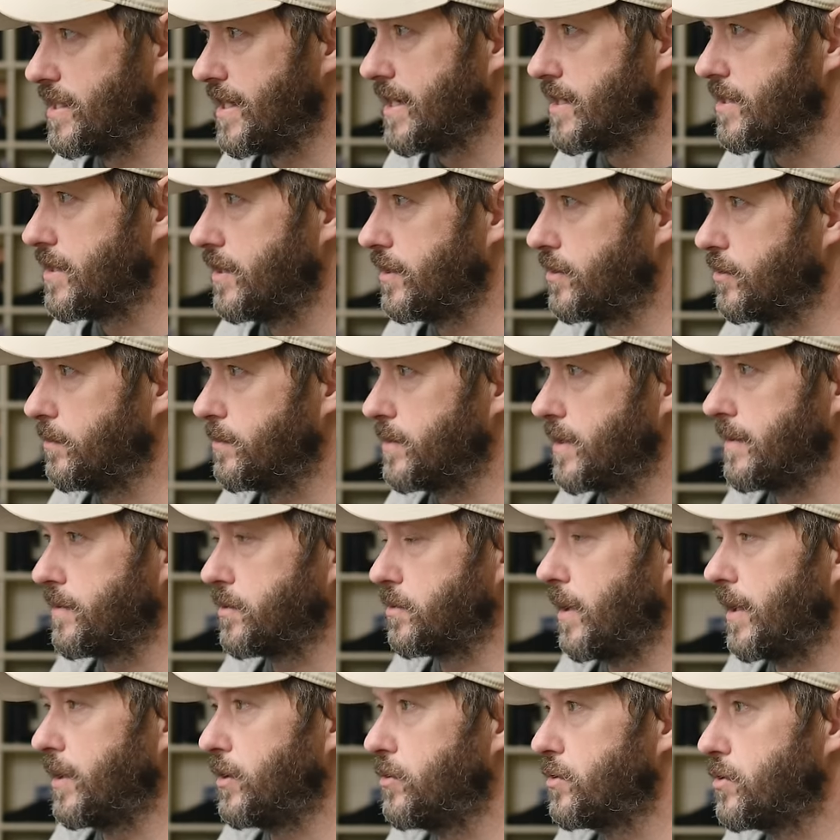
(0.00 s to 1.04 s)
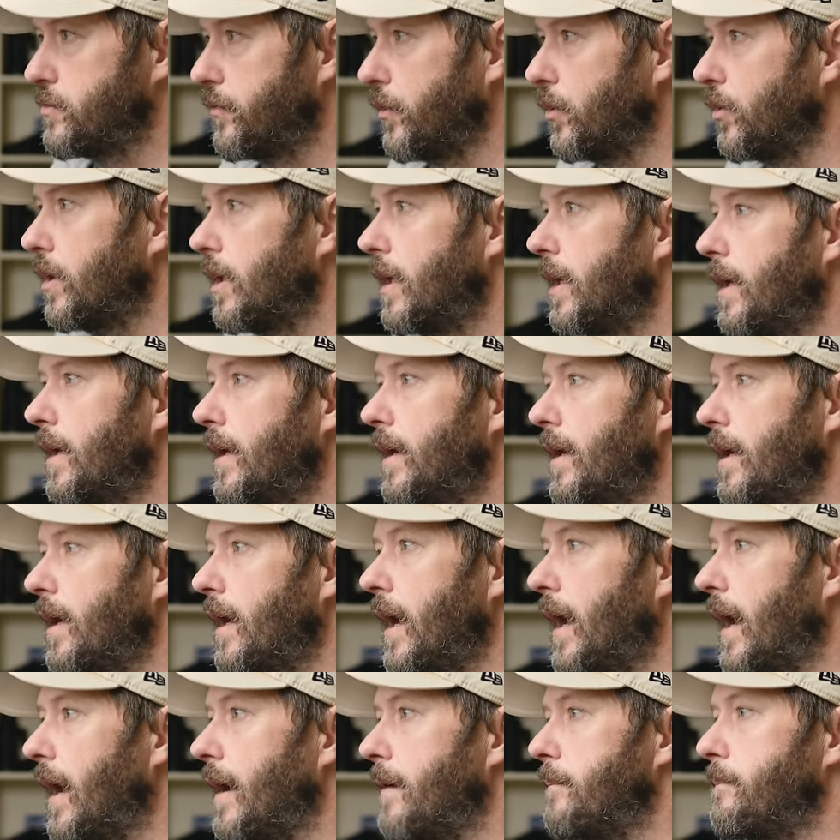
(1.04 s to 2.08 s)
is actually sometimes quite useful.
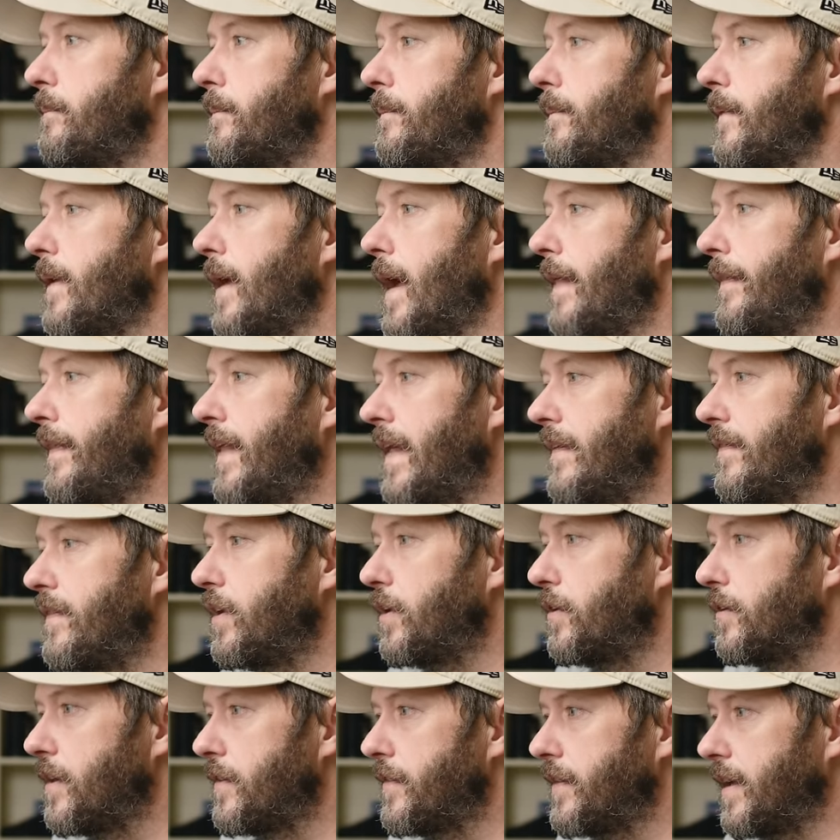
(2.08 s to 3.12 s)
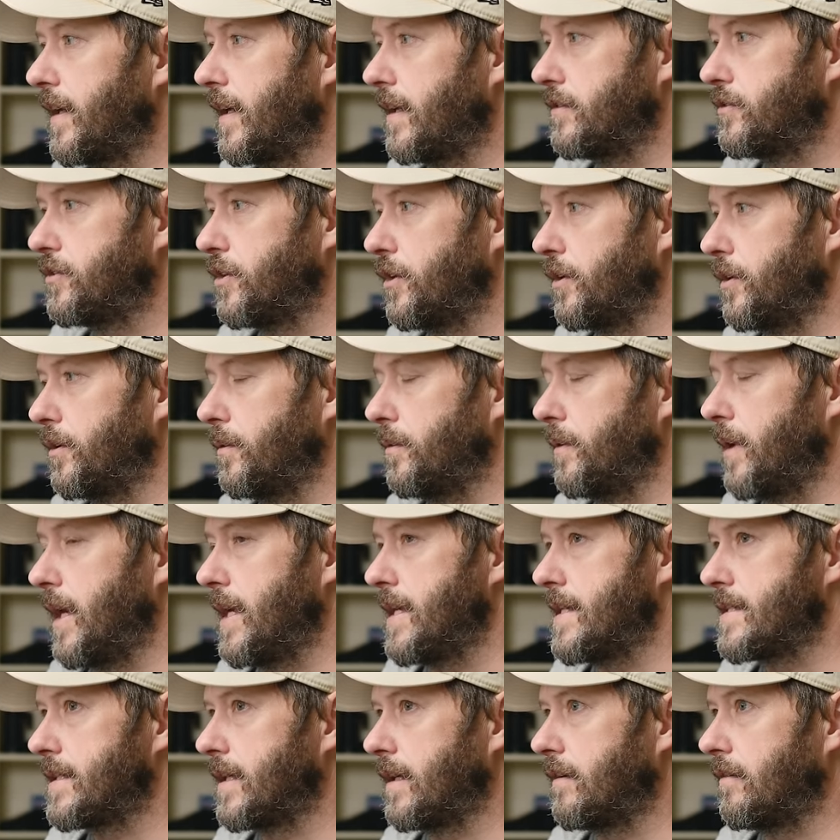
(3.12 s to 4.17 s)
Um, and then the other thing I do
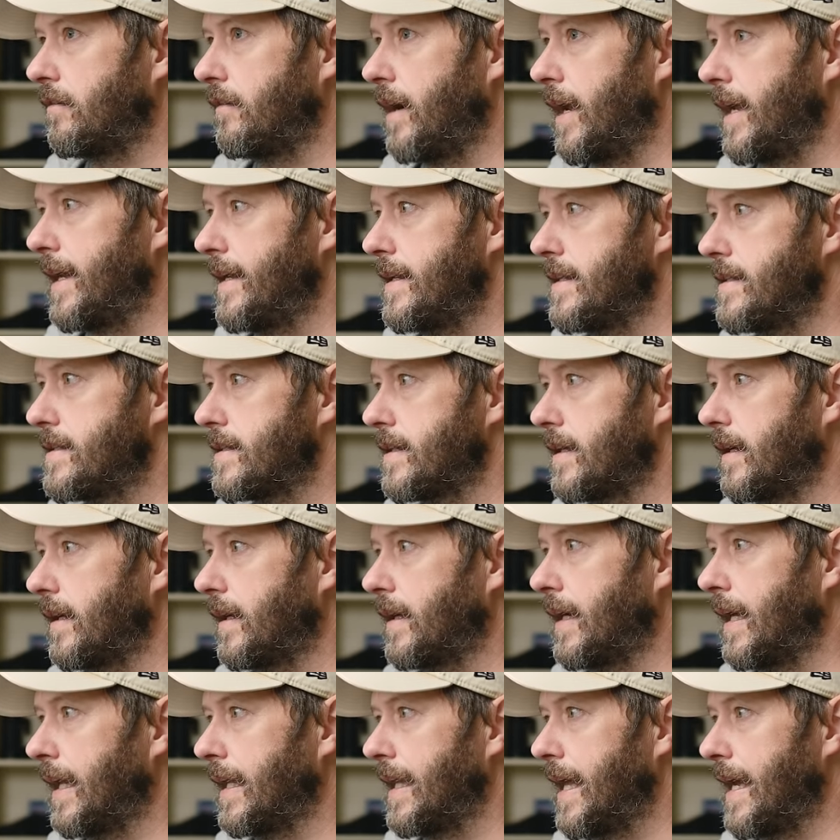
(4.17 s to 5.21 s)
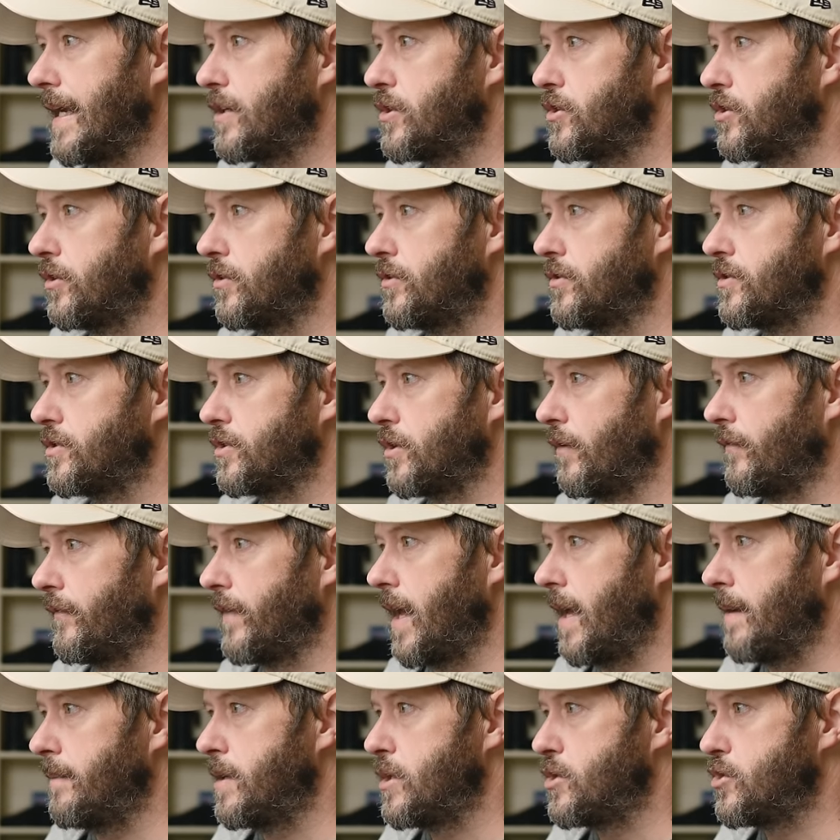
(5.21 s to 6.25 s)
is create collections of
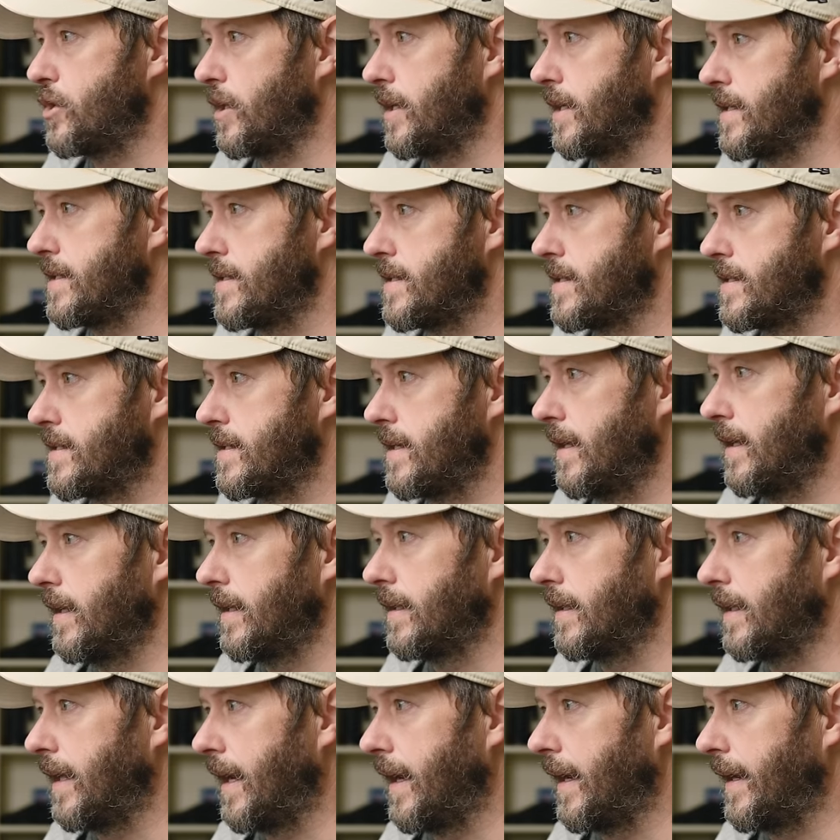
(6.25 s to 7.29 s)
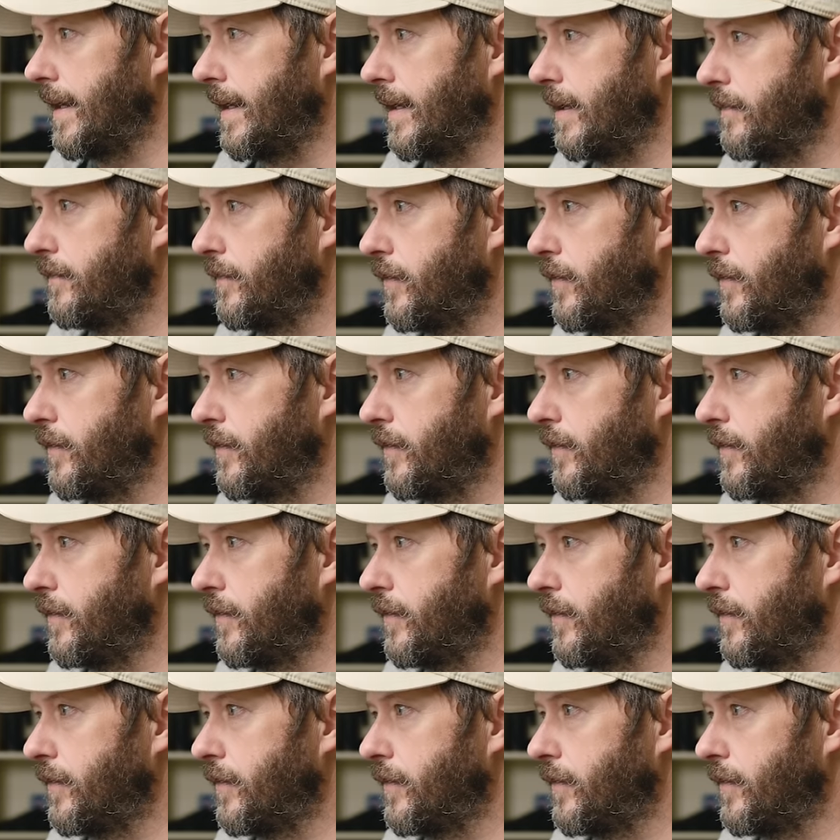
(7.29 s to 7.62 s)
images, like